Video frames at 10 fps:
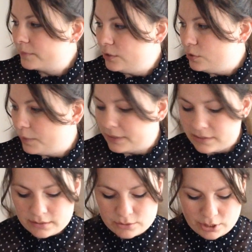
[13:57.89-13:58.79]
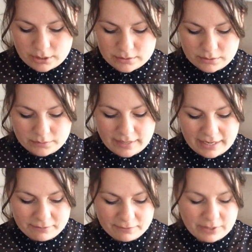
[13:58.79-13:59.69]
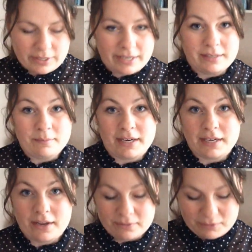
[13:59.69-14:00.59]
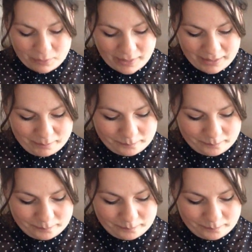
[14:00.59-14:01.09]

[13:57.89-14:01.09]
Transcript: new ones this year, so I figured I'd get mine out of the way.